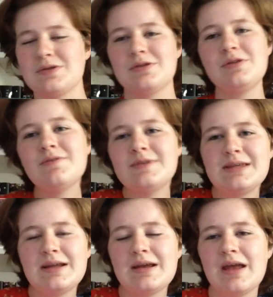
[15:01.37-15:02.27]
you've
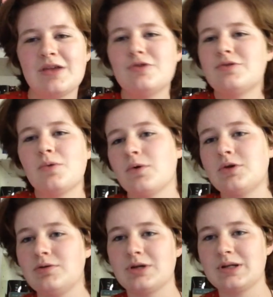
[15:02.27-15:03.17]
seen it and
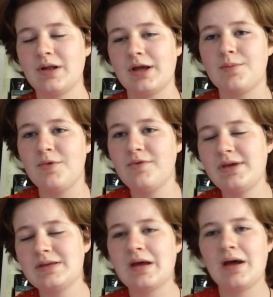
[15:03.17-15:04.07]
you just like
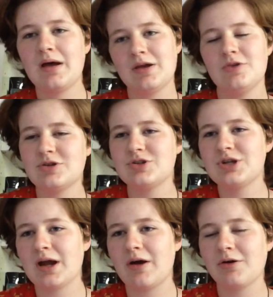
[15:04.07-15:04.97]
movies, you should
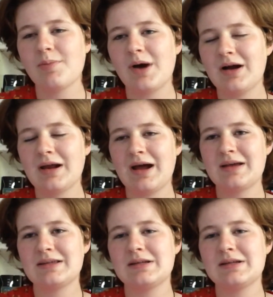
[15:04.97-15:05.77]
check out our podcast.